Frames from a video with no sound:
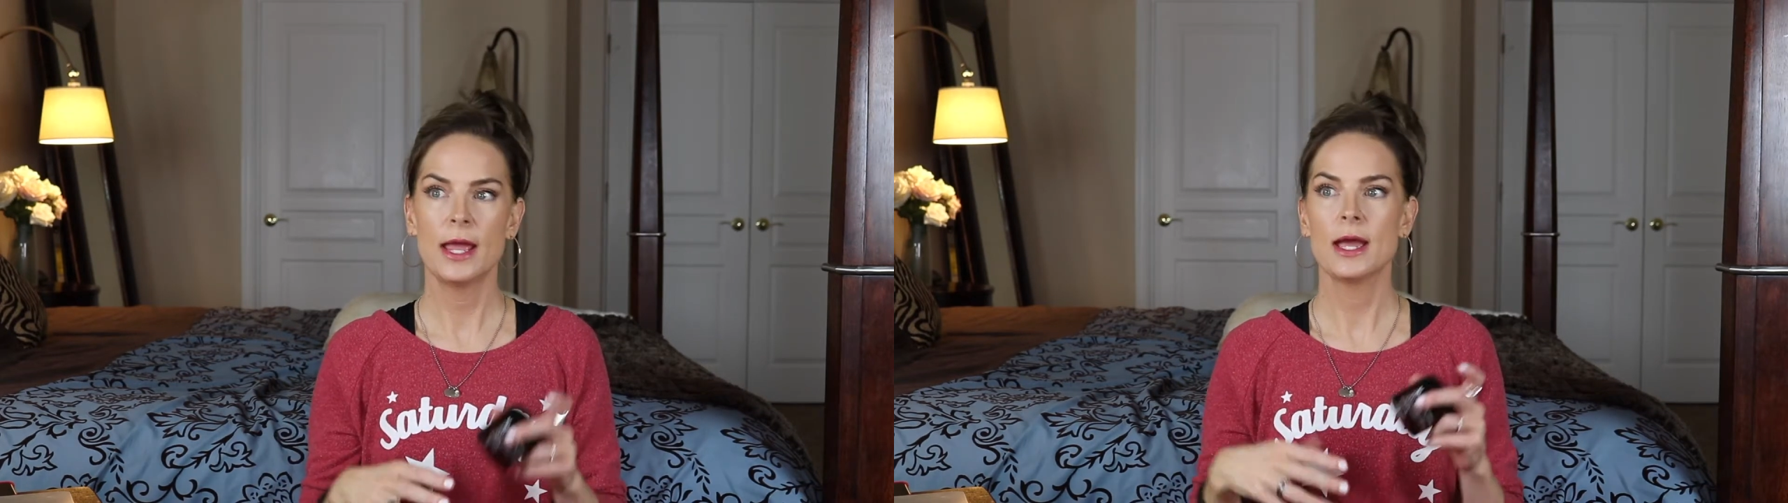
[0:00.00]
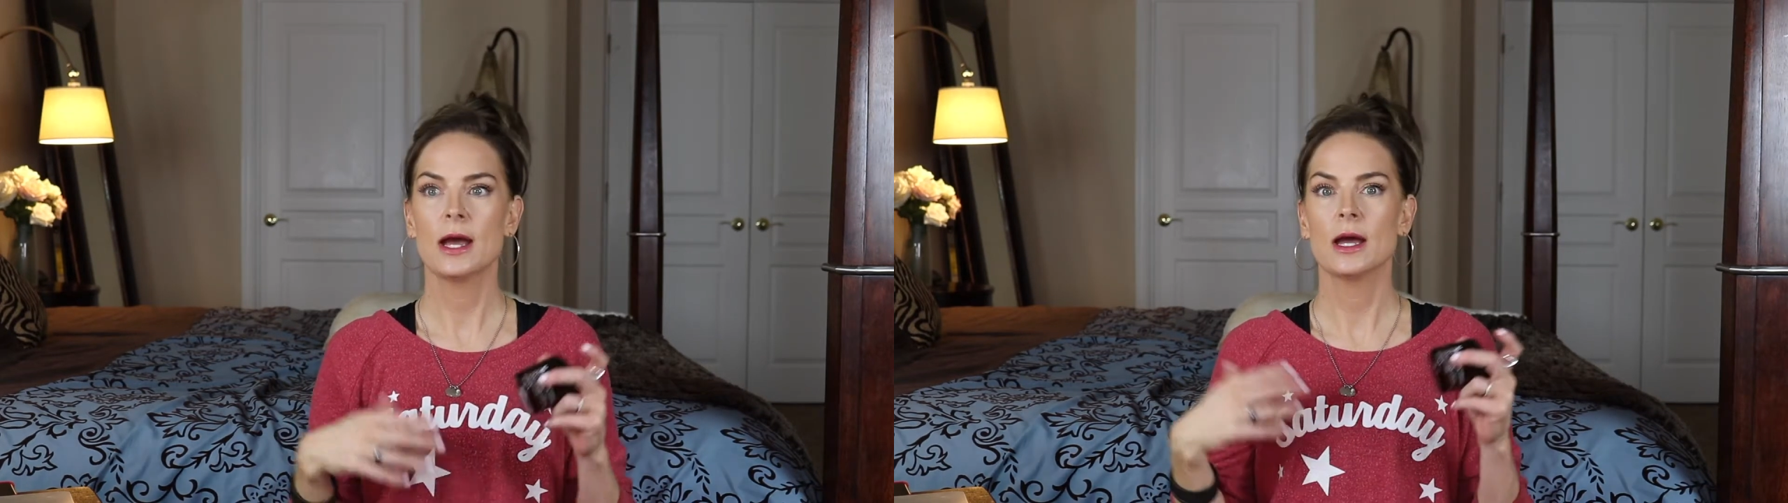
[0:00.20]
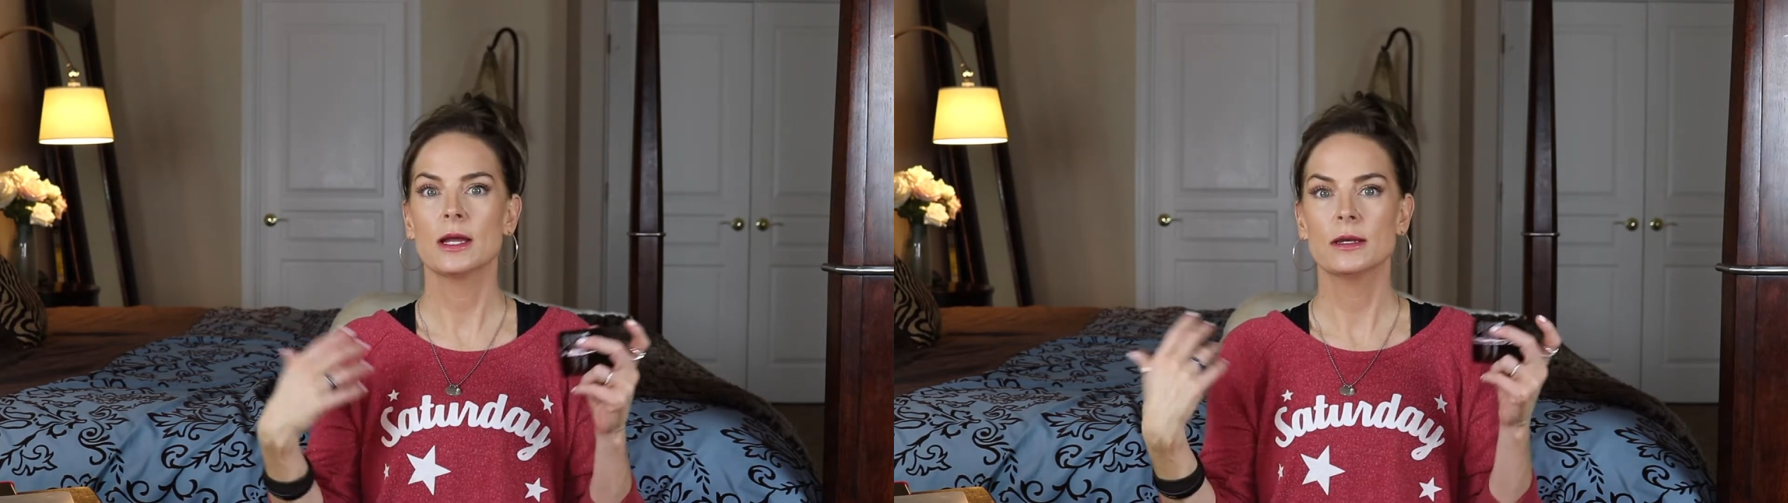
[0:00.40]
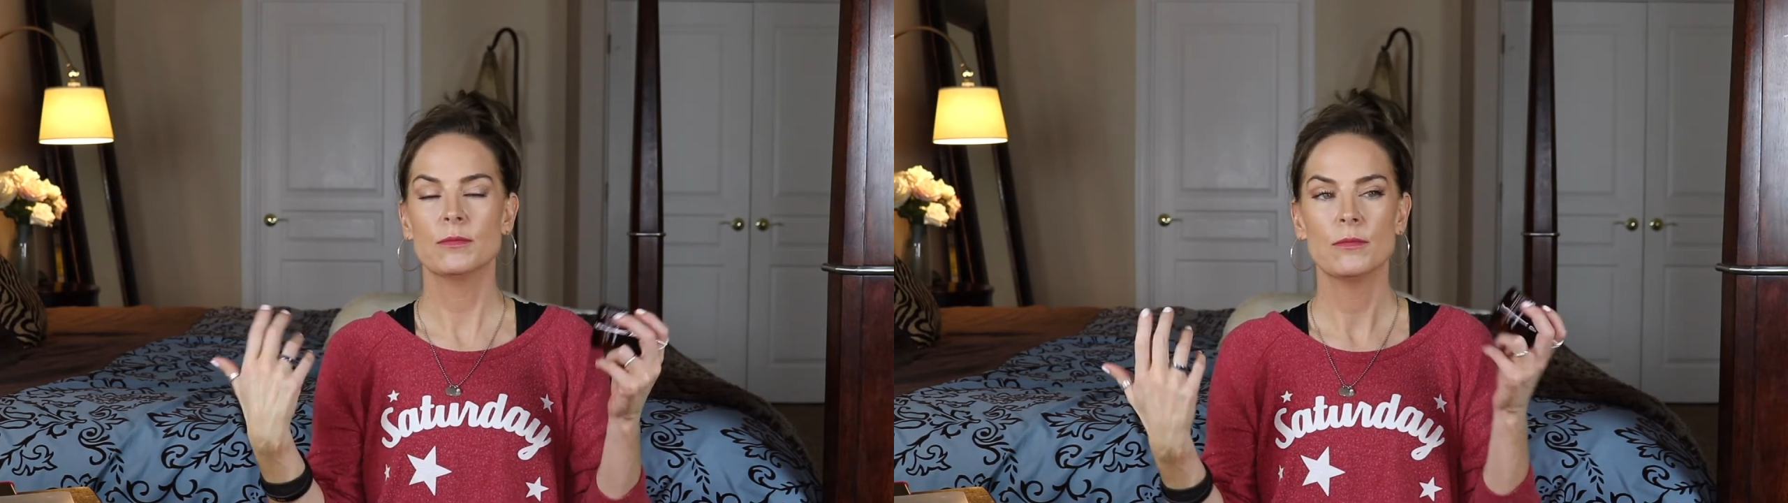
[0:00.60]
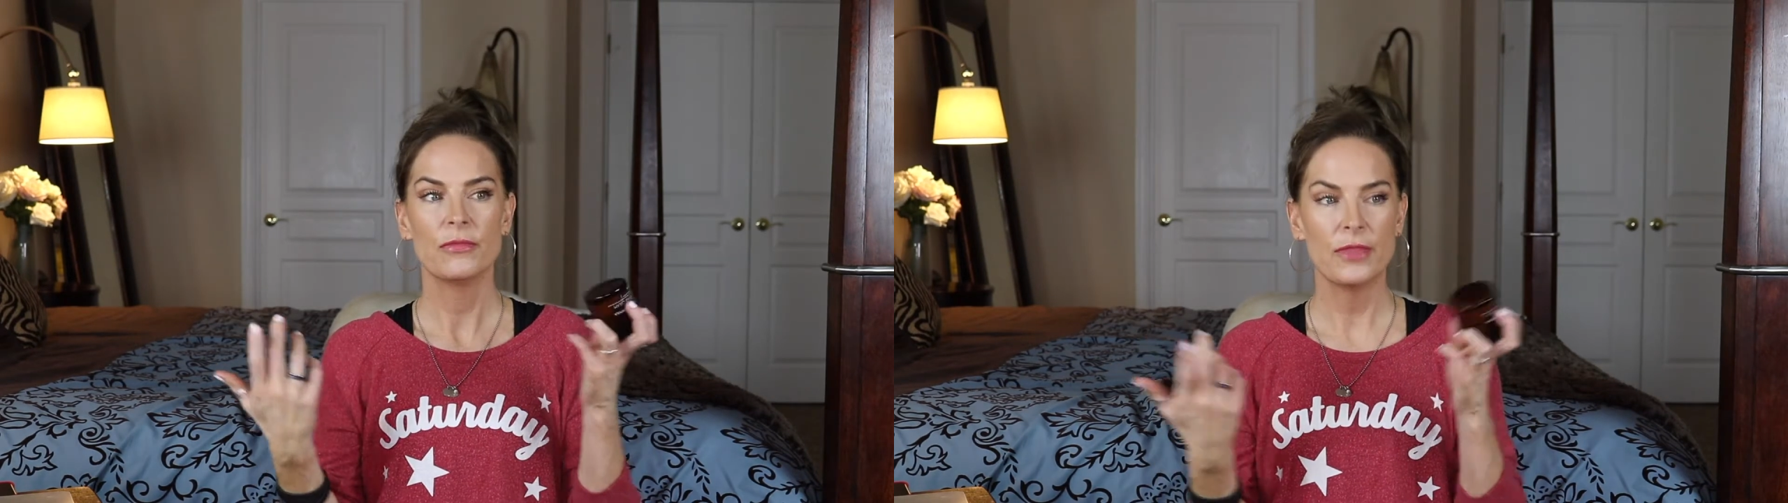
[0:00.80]
And
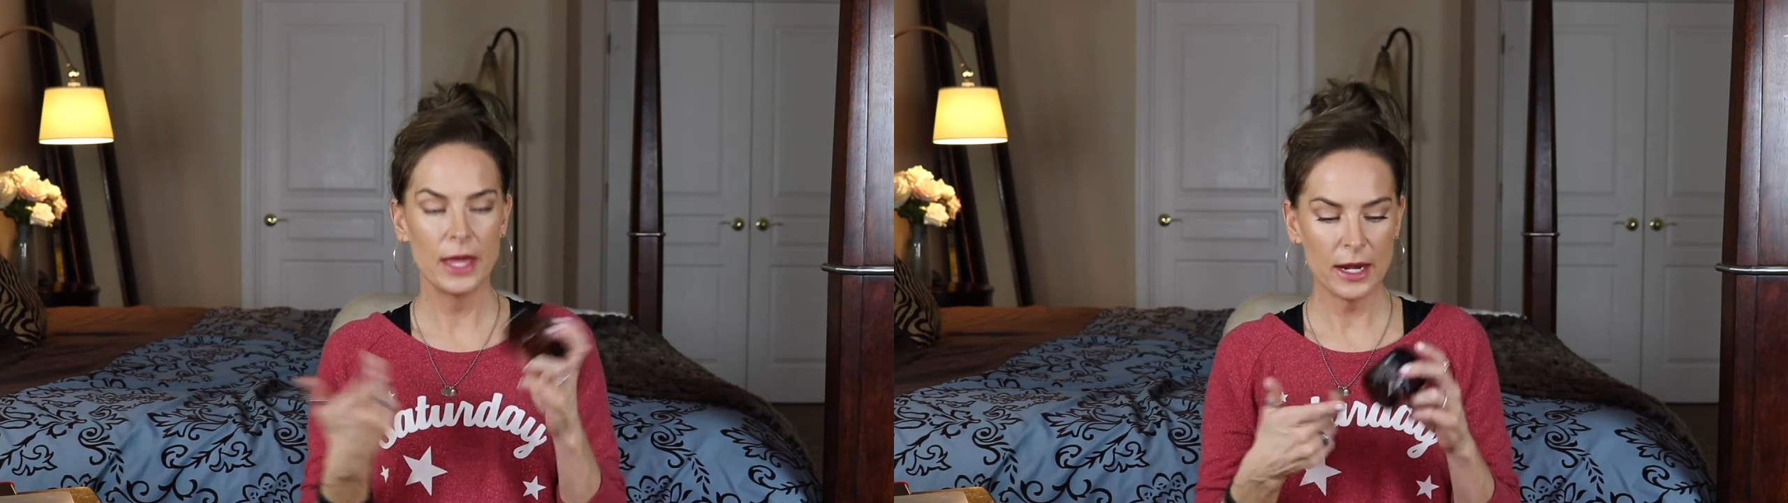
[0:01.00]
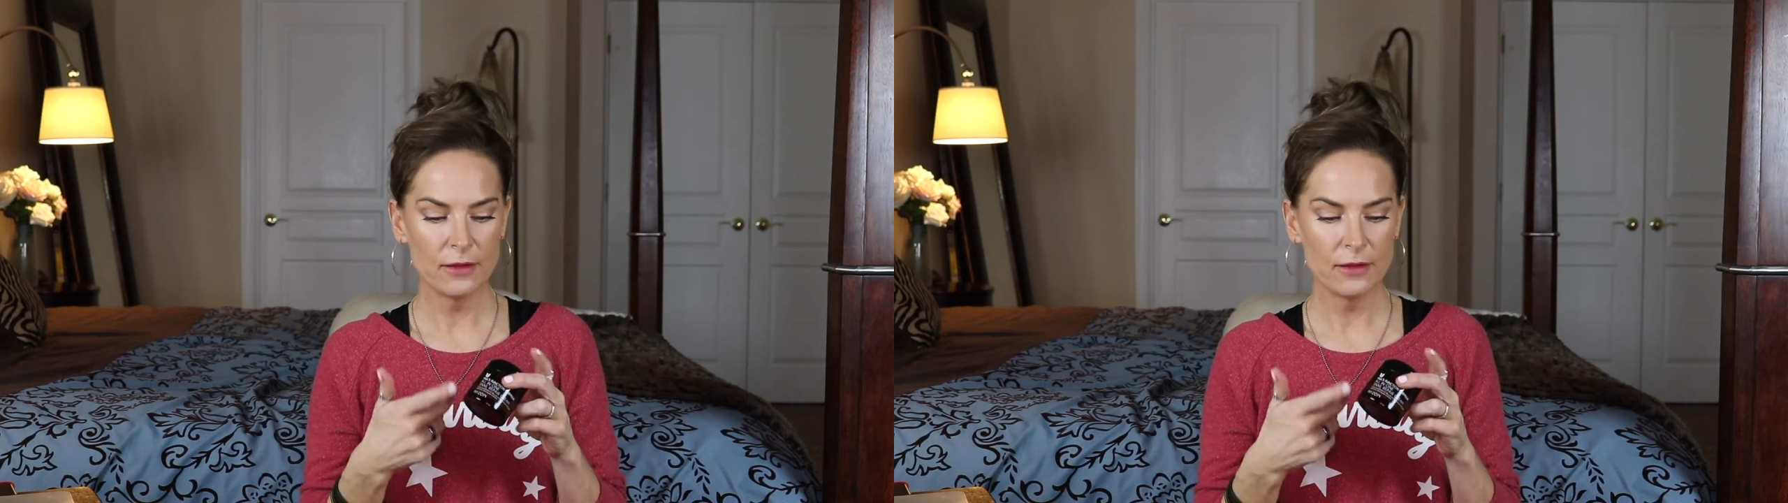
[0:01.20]
then